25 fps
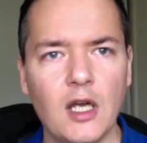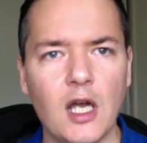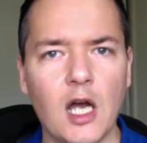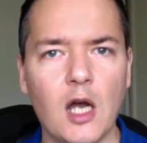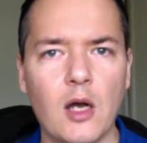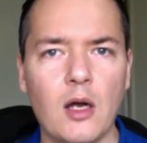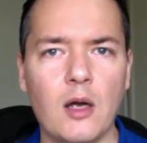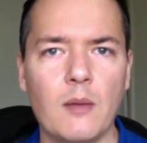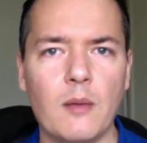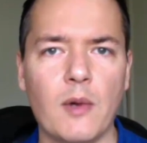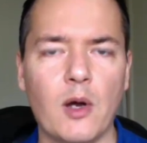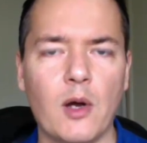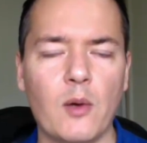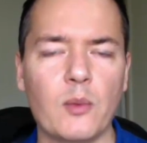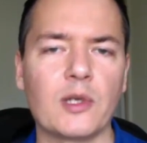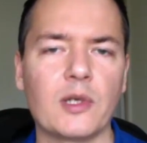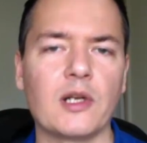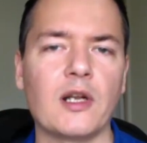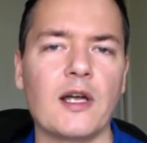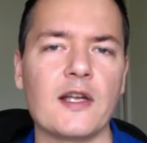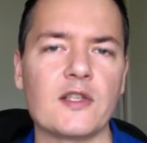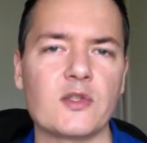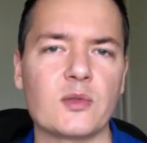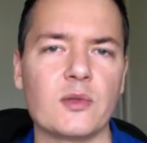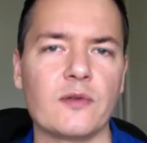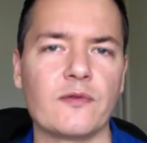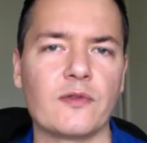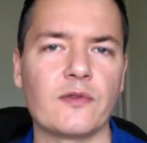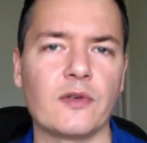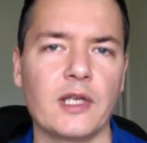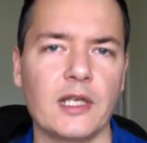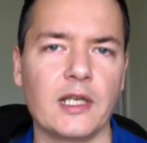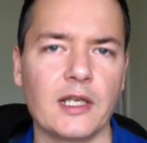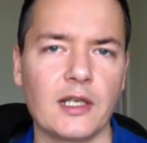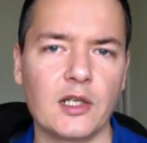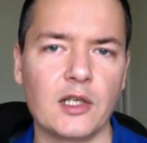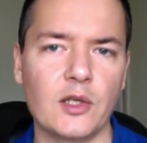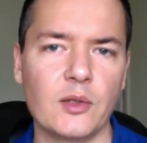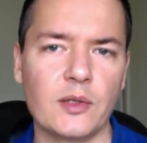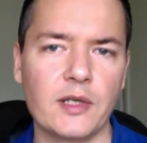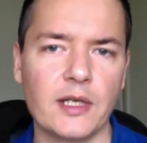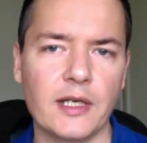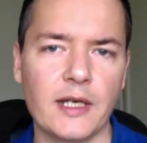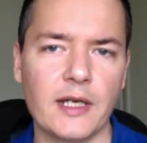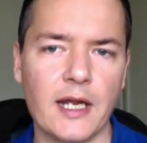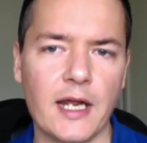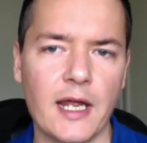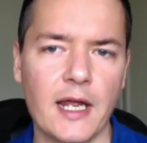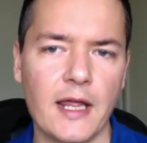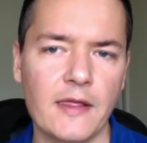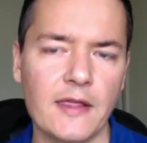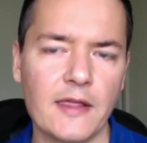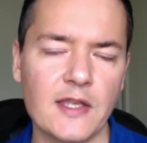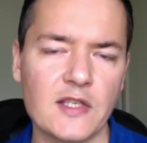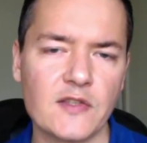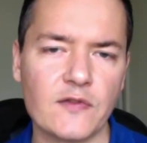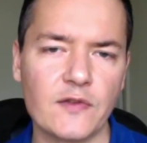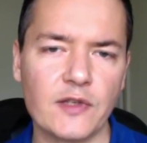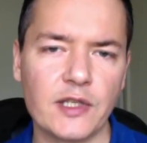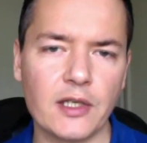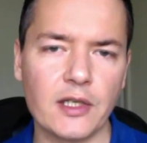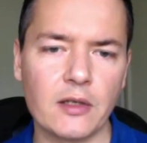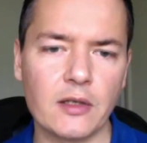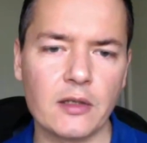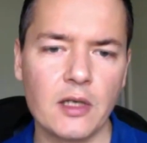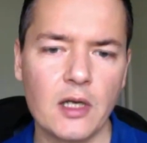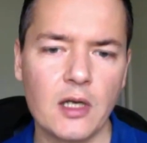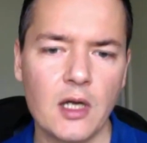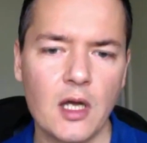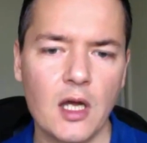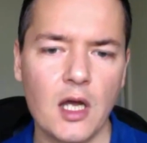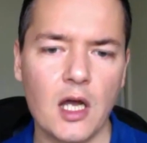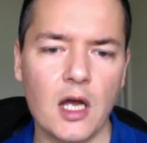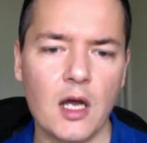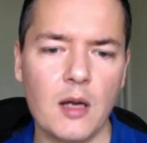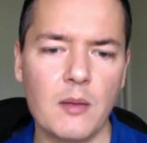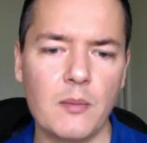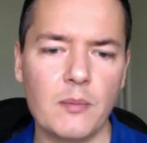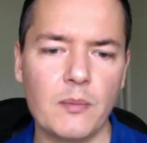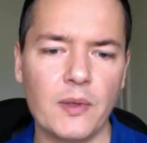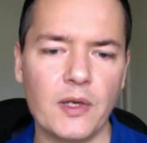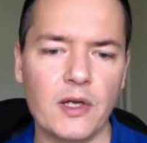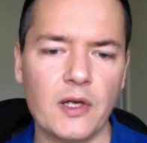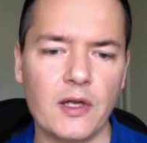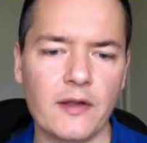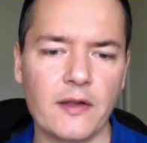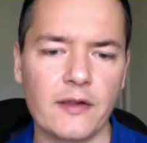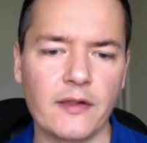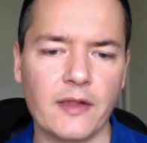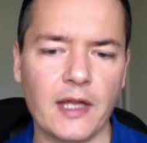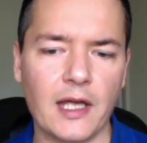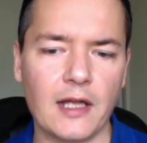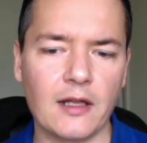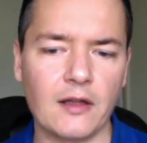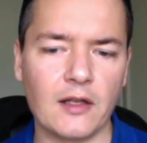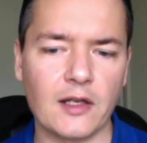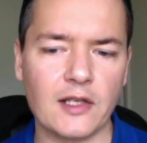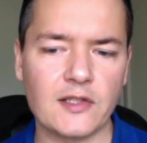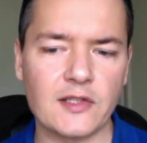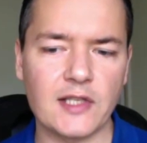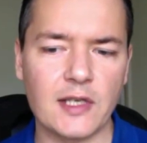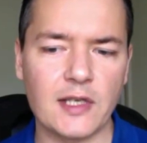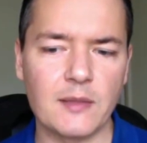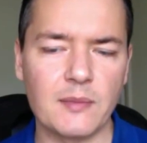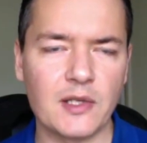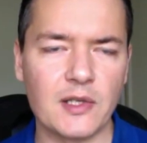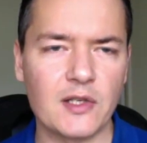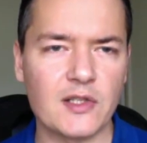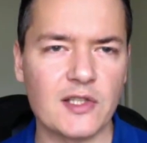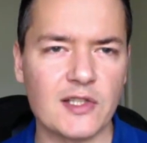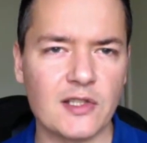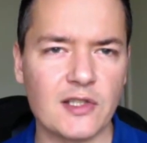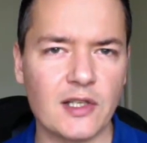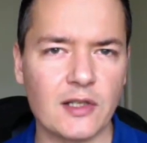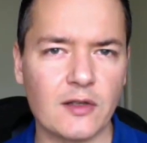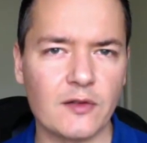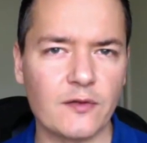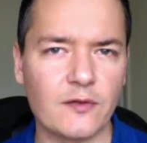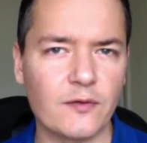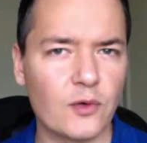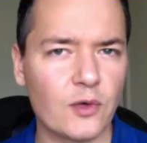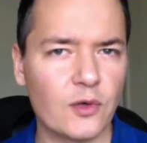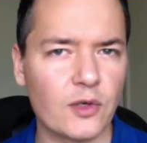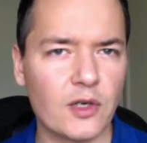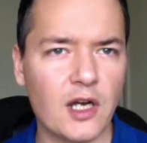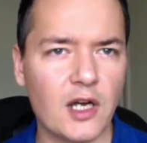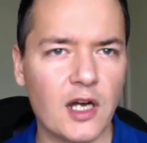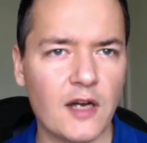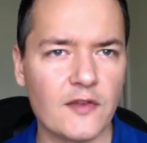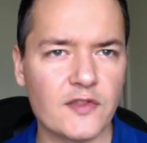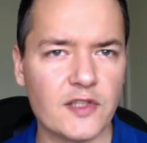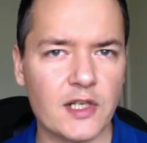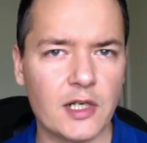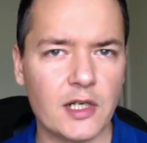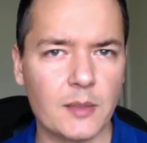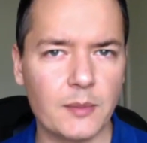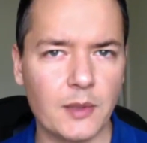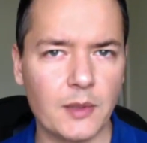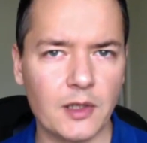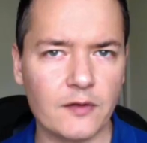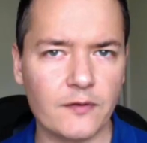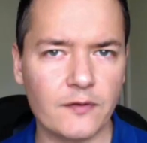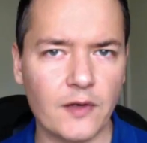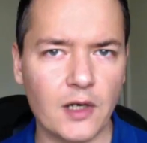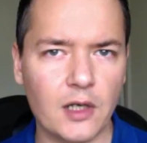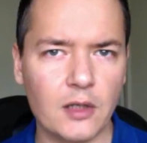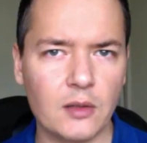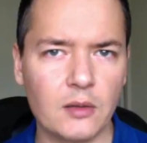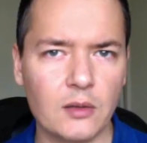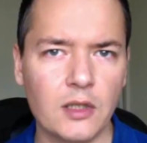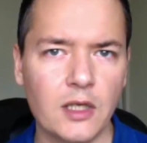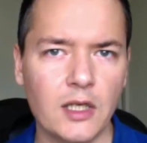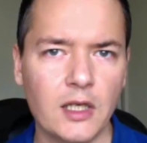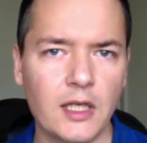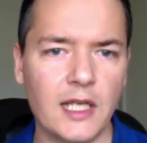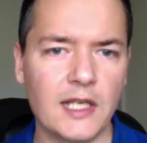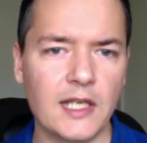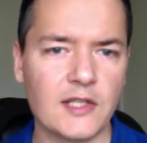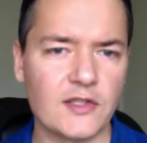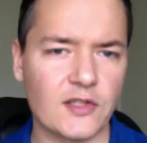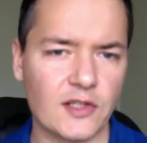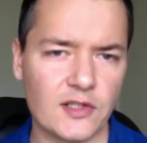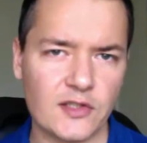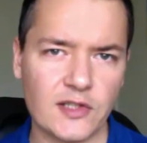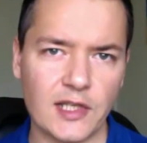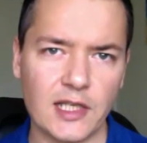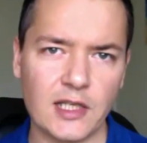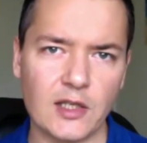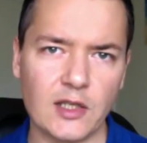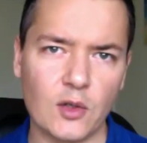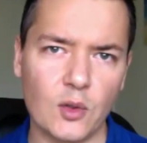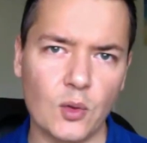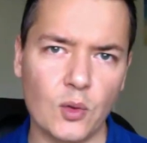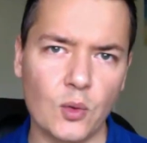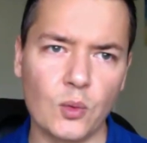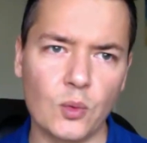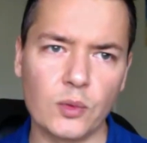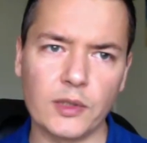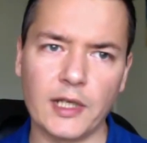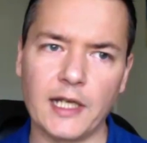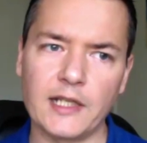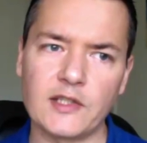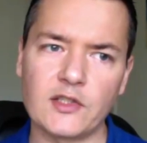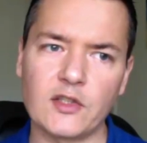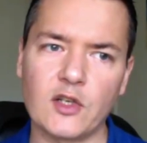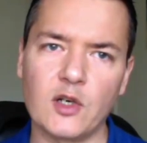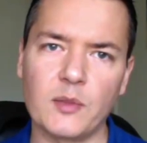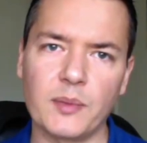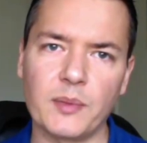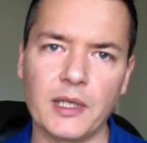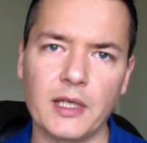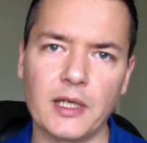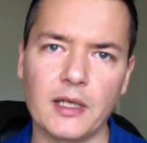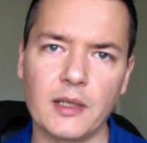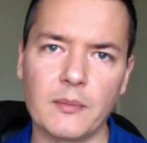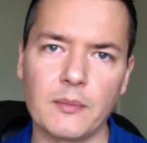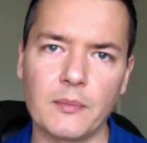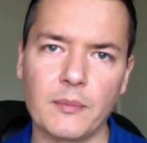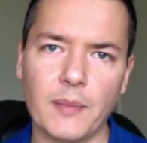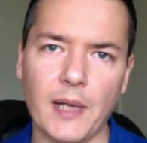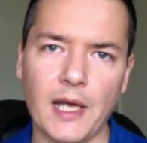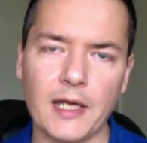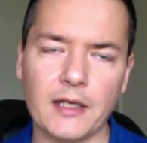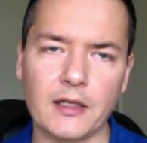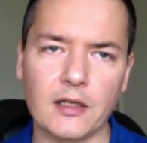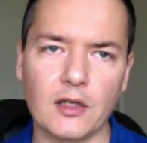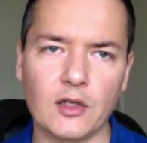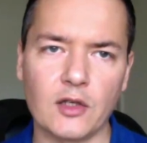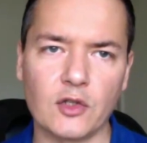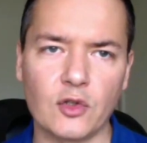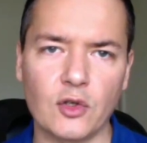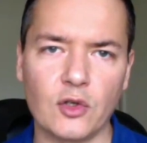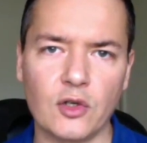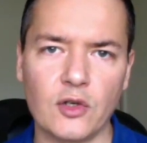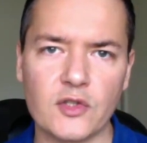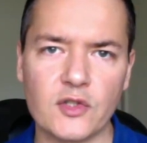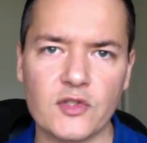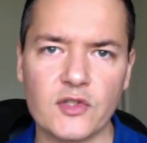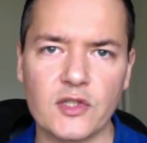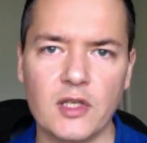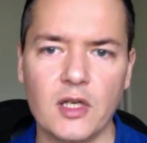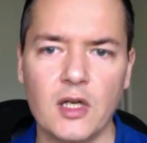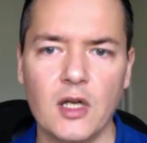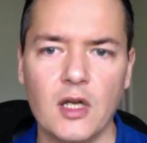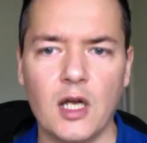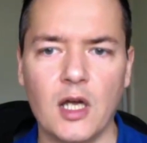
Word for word: I would like to have included it in this video, but that, like I say, because it's like a 4.5 terabyte file, it's going to take all day to copy it back across.